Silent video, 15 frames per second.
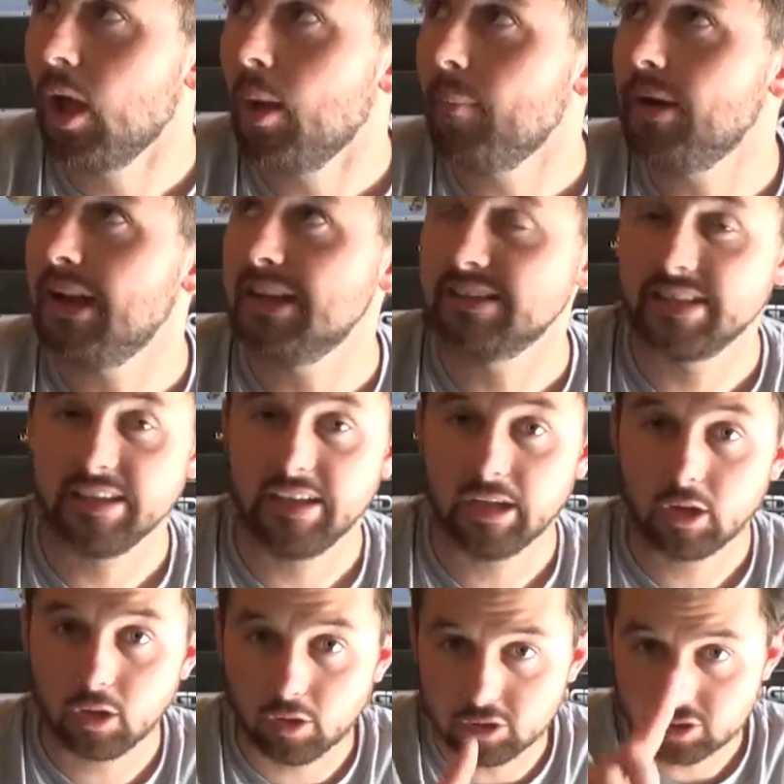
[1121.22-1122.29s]
But as they
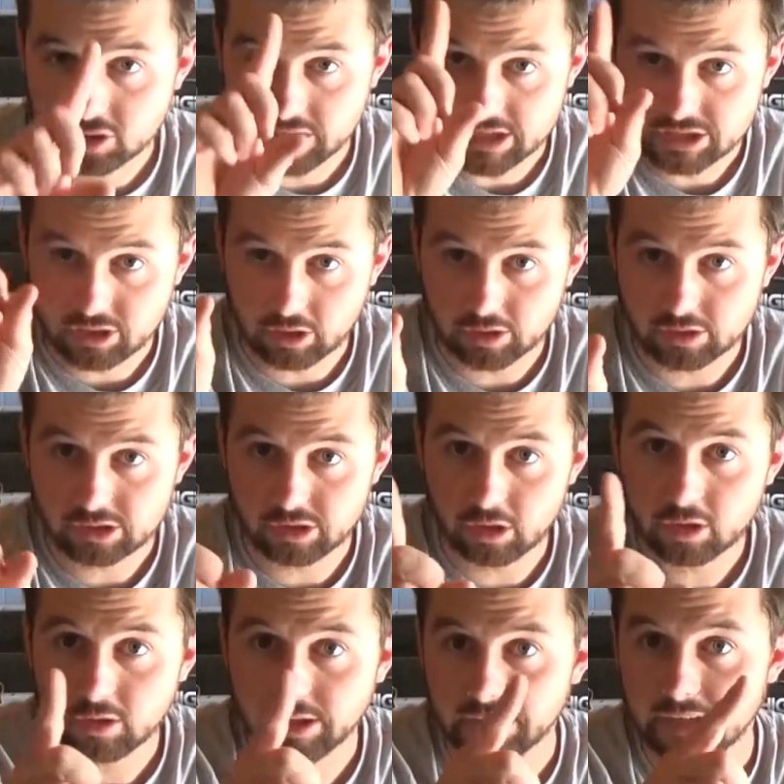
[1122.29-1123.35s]
get closer and they start
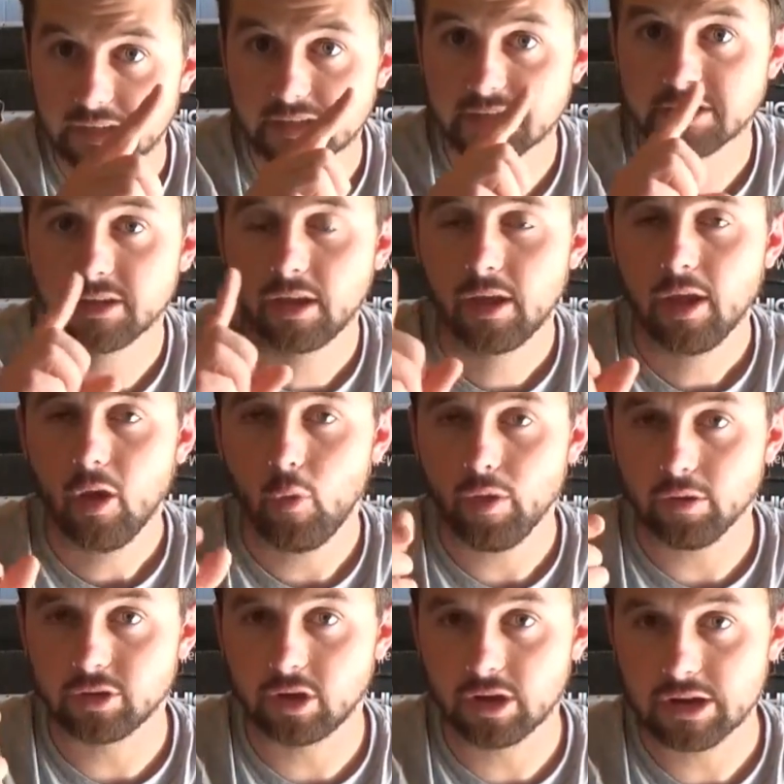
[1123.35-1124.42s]
circling us, we
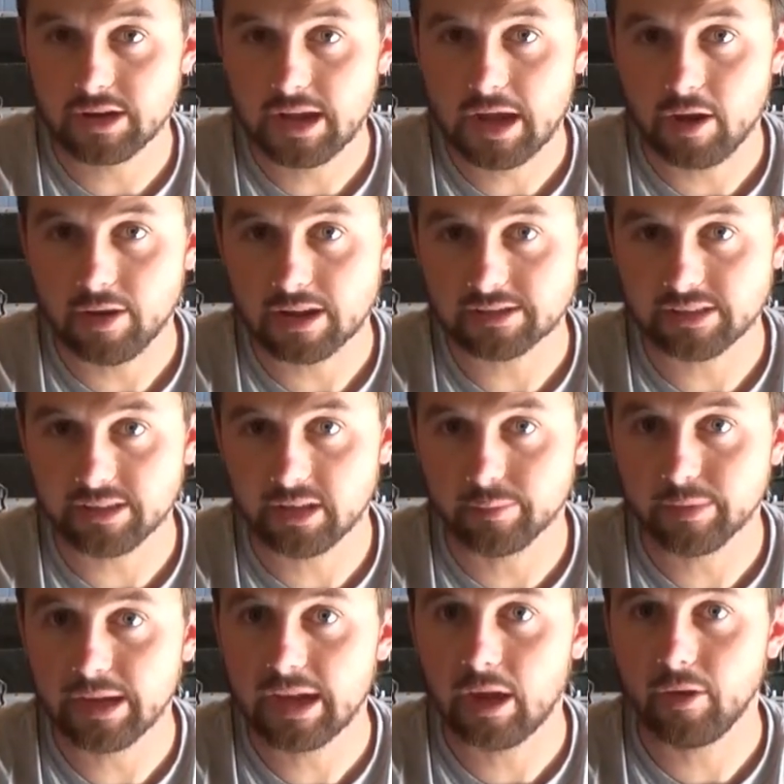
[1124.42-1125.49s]
will turn it down as they
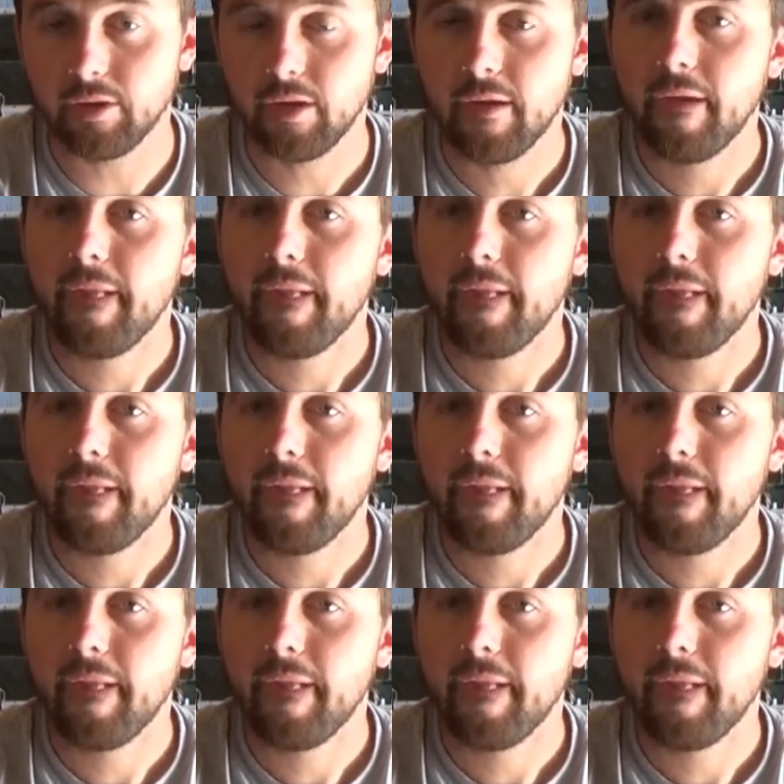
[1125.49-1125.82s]
come down.